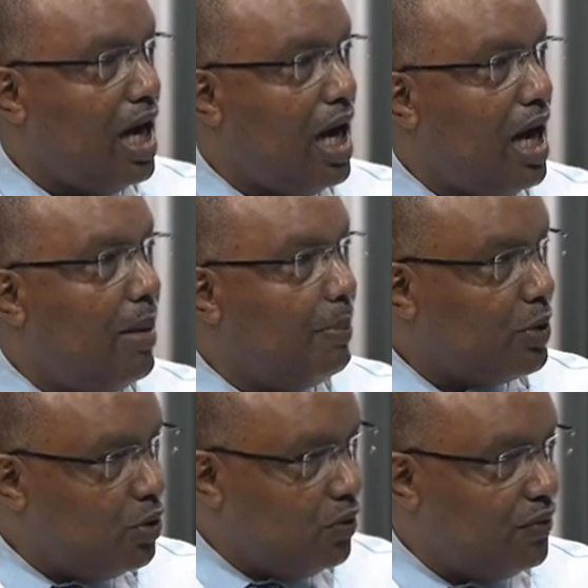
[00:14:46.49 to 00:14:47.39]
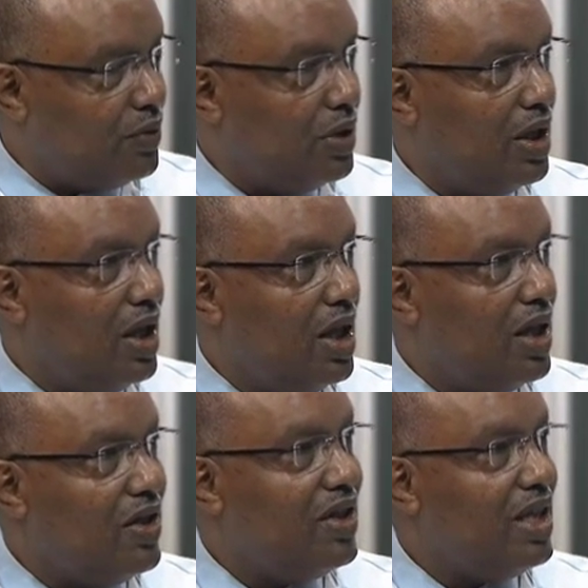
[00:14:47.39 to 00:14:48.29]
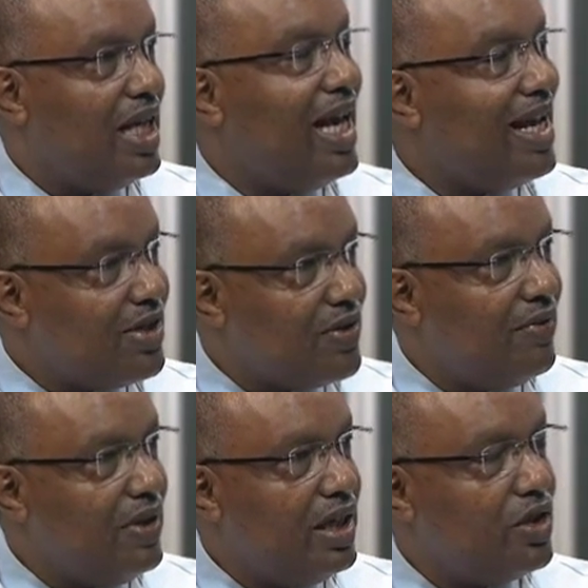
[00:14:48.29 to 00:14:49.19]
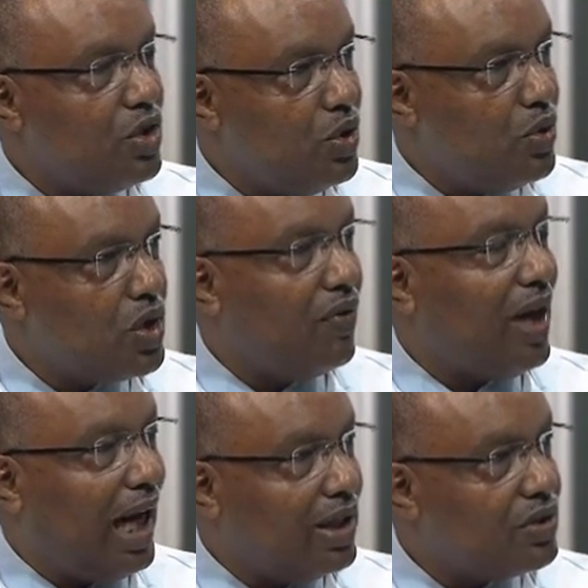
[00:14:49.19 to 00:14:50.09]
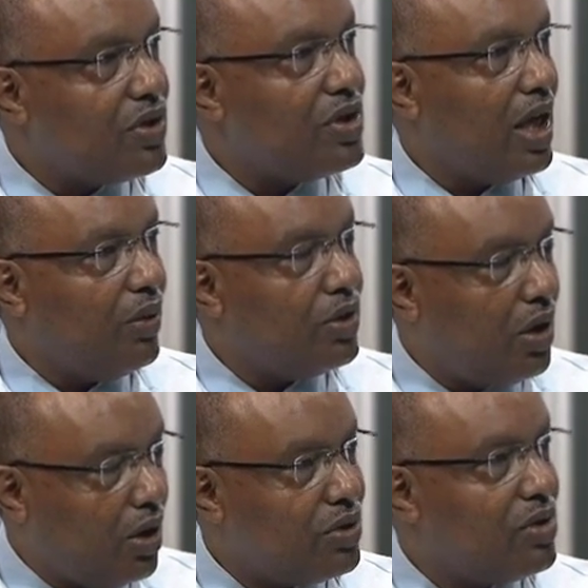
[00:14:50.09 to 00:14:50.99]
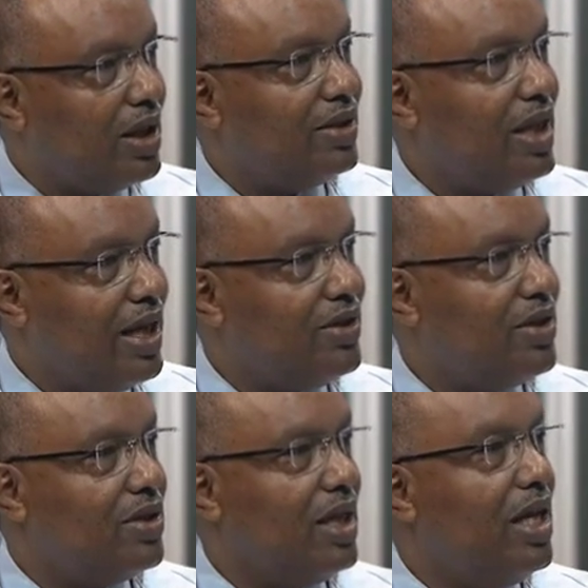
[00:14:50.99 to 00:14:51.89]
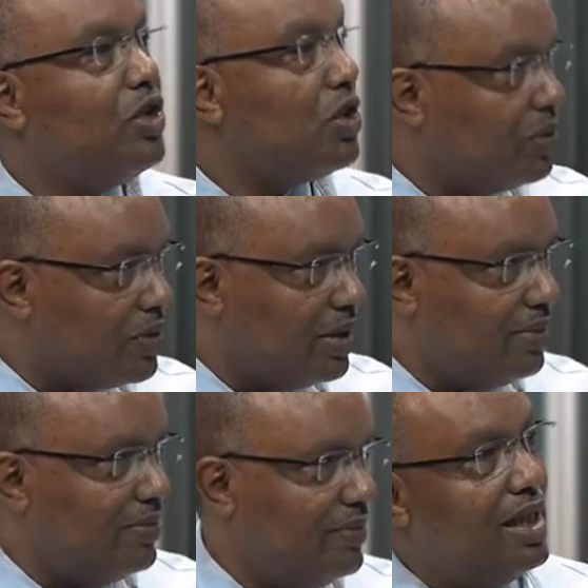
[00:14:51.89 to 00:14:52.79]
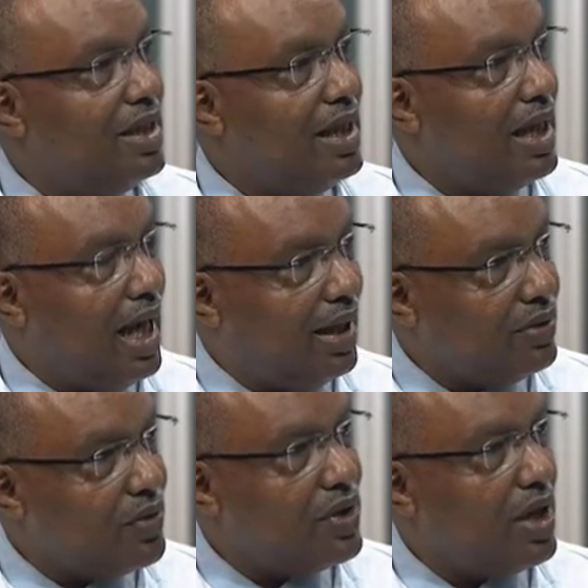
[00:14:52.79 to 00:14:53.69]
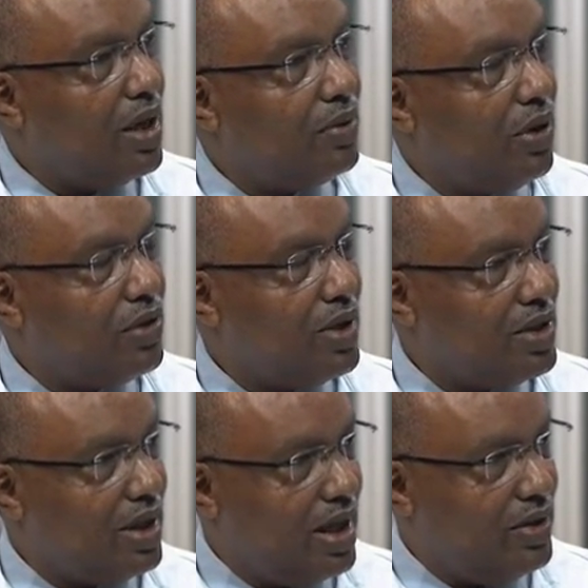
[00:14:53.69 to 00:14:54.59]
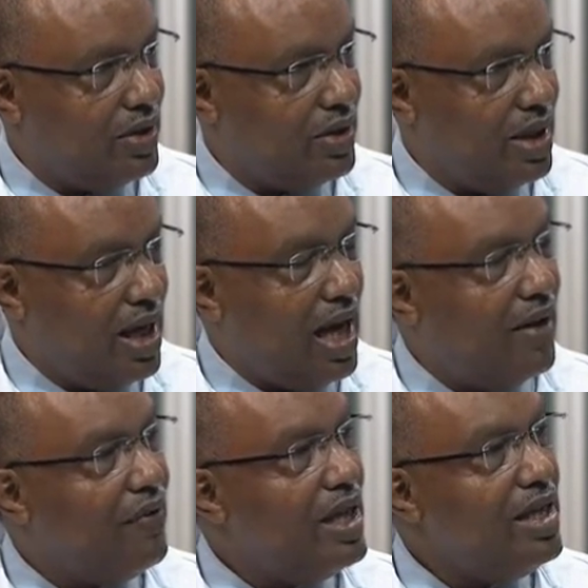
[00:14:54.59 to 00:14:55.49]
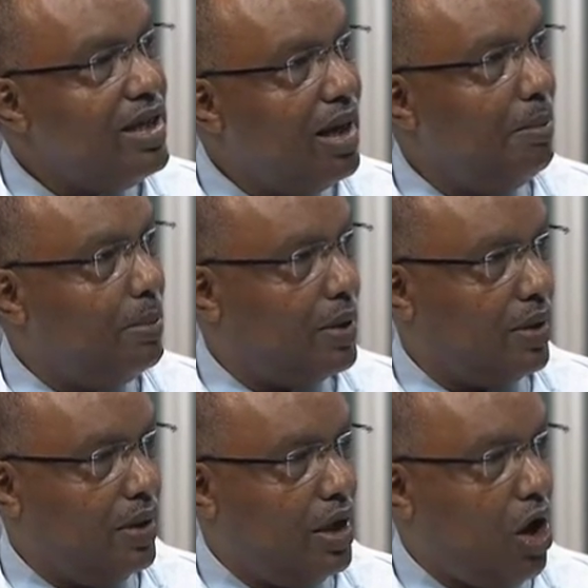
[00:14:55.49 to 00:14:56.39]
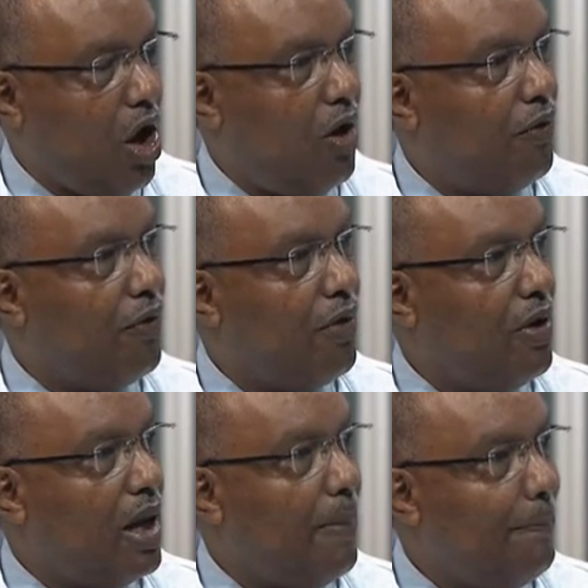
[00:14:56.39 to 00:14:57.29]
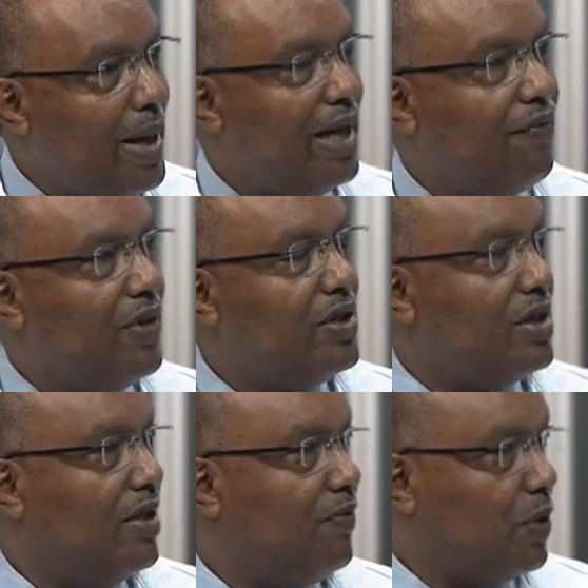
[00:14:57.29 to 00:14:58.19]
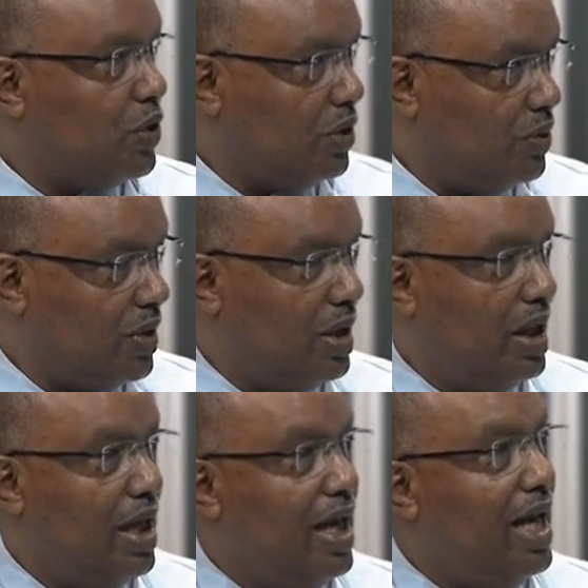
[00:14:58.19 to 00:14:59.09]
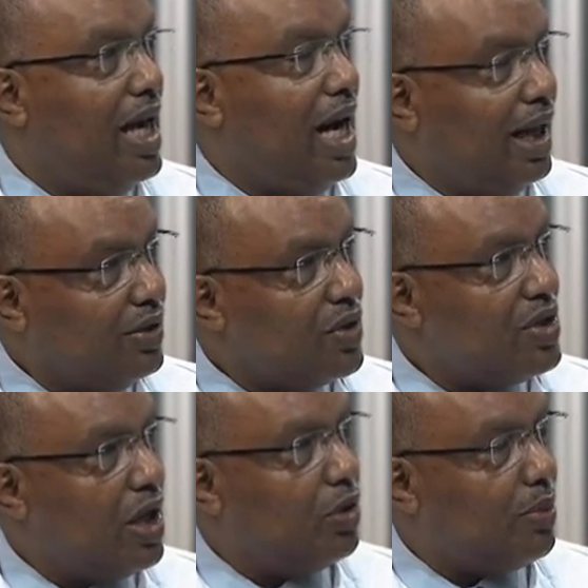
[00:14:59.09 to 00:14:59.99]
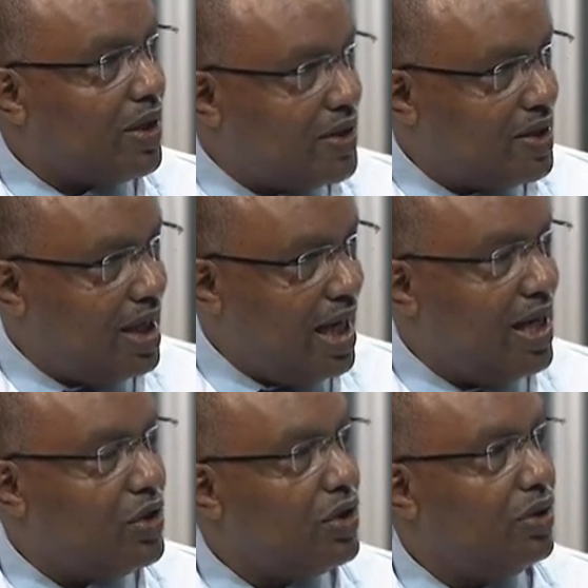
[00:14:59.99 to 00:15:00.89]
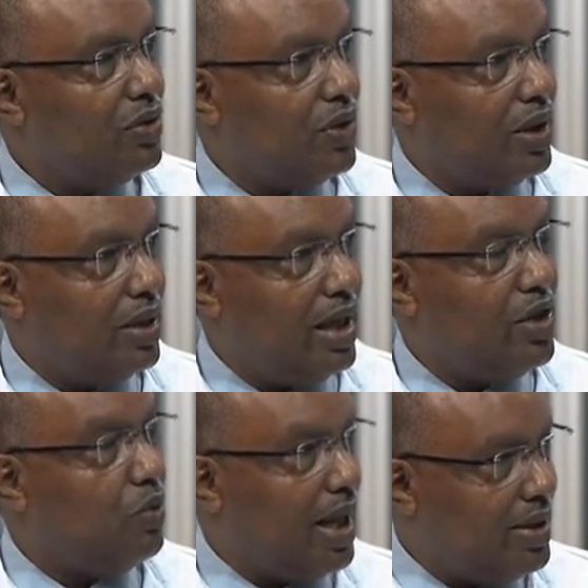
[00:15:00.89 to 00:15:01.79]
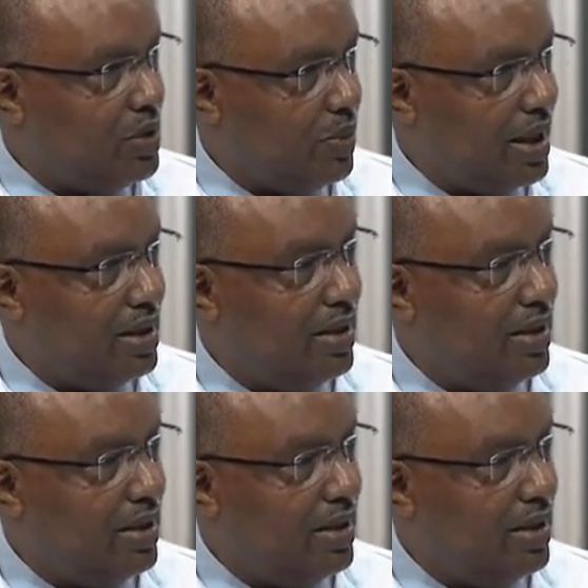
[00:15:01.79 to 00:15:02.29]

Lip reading: approved the intravenous use of ultrasound contrast agents in children. The ultrasound contrast agents have a number of benefits for children. Ultrasound per se in children is widespread,